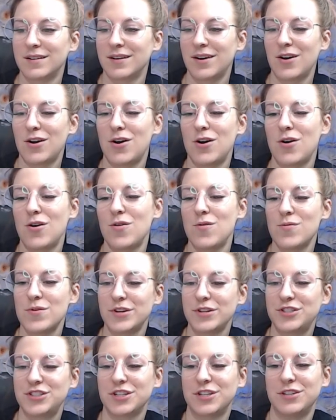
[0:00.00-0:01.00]
Oh,
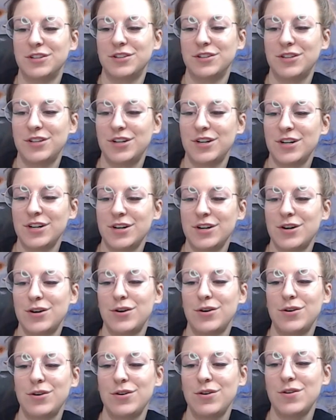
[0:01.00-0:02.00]
would you look
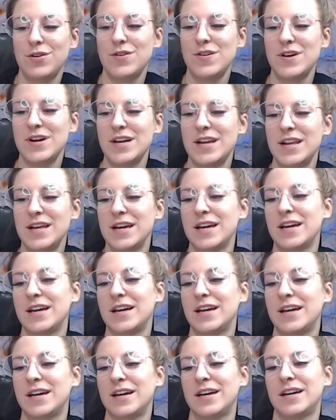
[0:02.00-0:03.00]
who
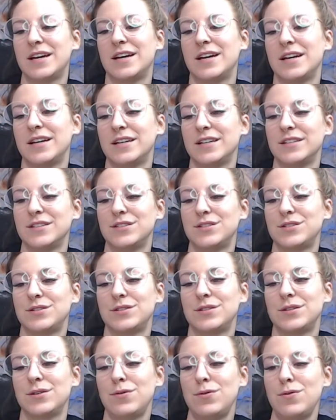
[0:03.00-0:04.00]
it is?
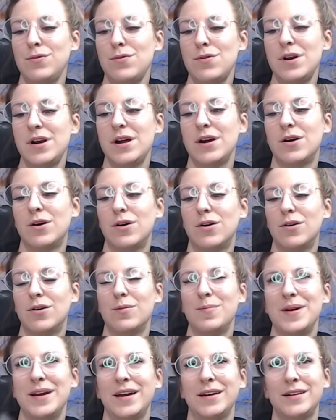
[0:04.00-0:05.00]
Julio
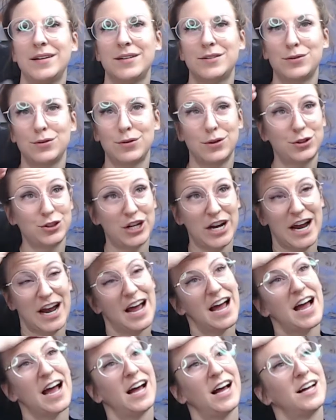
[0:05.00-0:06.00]
made it to the
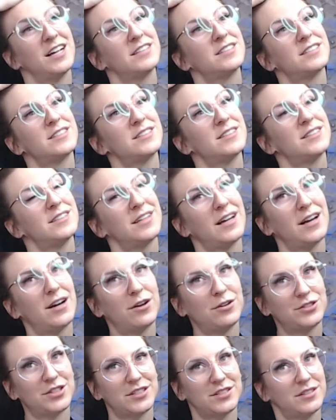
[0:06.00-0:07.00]
chat.
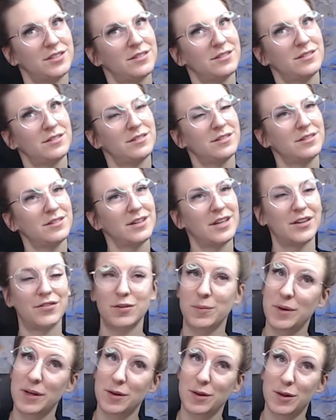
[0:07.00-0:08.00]
Hello, Justin.
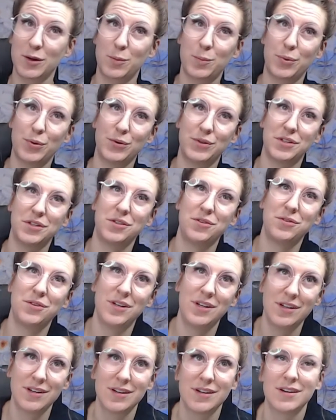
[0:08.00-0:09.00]
Giving me a little Putin
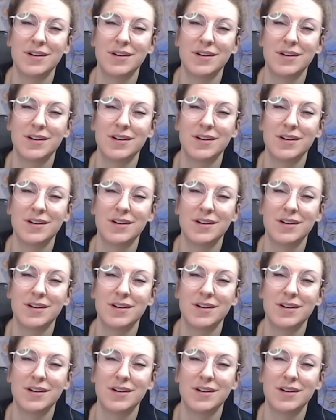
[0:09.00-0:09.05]
uni.